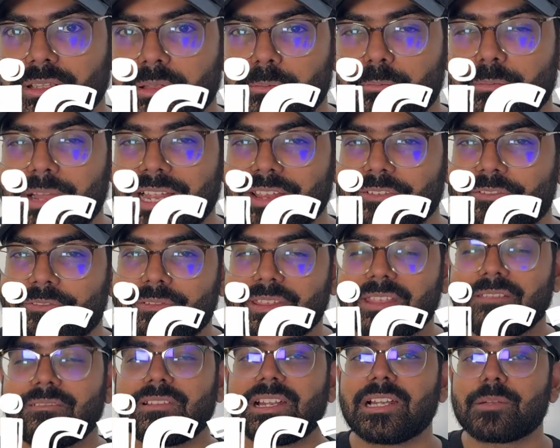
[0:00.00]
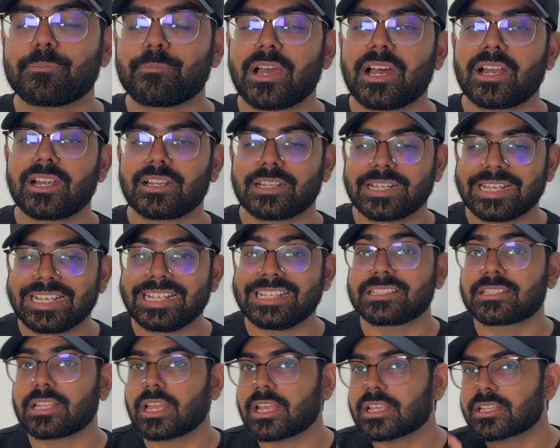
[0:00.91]
My favorite part
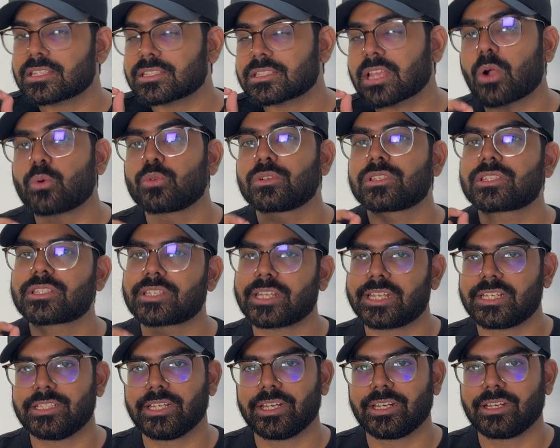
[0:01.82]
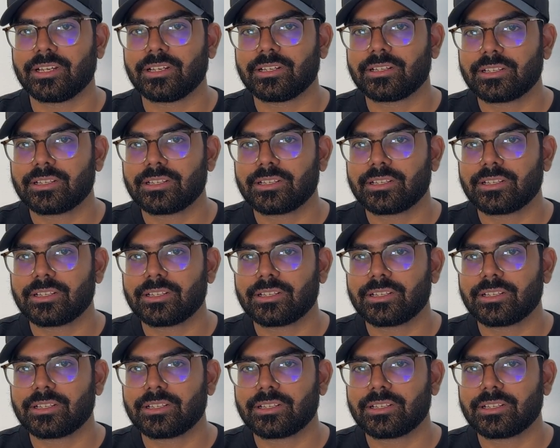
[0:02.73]
is sound staging.